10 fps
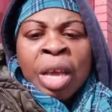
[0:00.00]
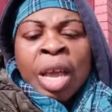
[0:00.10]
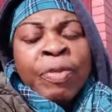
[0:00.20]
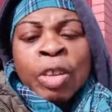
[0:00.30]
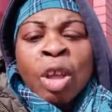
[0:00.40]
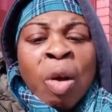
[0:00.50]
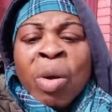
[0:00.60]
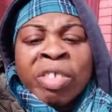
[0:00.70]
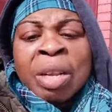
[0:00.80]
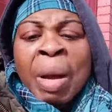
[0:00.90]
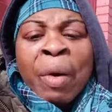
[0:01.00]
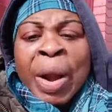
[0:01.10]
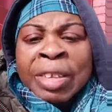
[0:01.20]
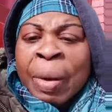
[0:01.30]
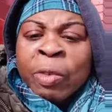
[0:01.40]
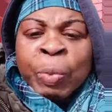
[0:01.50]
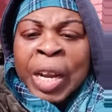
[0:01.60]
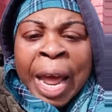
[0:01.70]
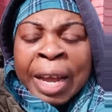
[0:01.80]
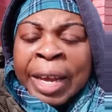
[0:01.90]
If your tongue was in my rectum
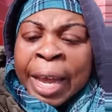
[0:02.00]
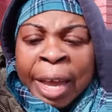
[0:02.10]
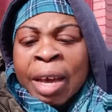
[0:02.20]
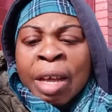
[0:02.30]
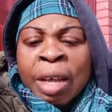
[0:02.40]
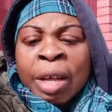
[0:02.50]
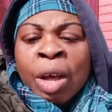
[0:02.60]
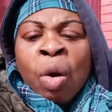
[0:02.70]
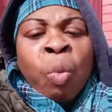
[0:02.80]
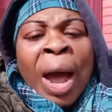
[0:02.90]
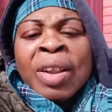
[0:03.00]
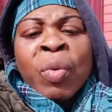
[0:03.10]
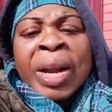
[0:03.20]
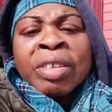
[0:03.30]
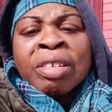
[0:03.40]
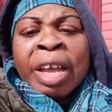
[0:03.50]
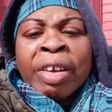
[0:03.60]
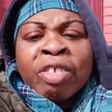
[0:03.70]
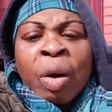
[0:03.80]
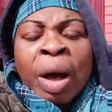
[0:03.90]
spinning like a gig, why do I need to take
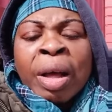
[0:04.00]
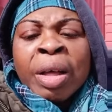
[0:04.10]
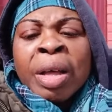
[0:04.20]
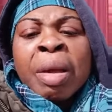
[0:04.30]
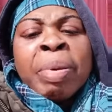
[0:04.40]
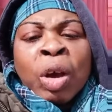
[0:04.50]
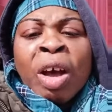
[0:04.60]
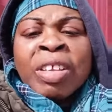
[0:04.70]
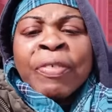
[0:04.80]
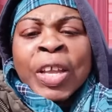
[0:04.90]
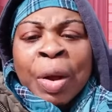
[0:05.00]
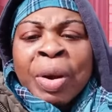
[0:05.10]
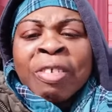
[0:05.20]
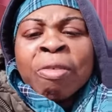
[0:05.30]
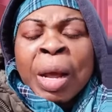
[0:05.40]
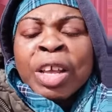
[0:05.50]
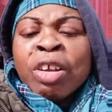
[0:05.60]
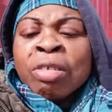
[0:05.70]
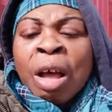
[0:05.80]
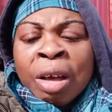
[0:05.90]
a shower? Because I have to get rid of the smell of
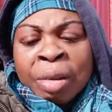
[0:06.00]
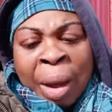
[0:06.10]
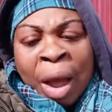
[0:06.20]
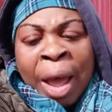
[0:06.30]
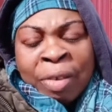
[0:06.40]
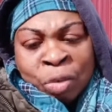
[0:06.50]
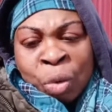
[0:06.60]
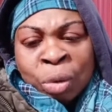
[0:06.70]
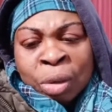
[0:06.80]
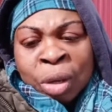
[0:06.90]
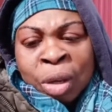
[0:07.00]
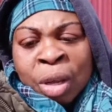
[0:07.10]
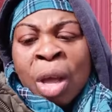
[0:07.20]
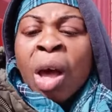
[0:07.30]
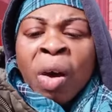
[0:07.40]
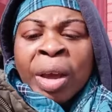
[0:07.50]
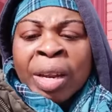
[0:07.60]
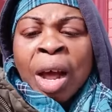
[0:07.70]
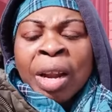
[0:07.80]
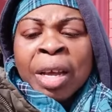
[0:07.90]
your tongue in my asshole.
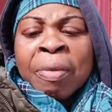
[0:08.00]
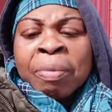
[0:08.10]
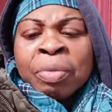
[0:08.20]
Okay, darling,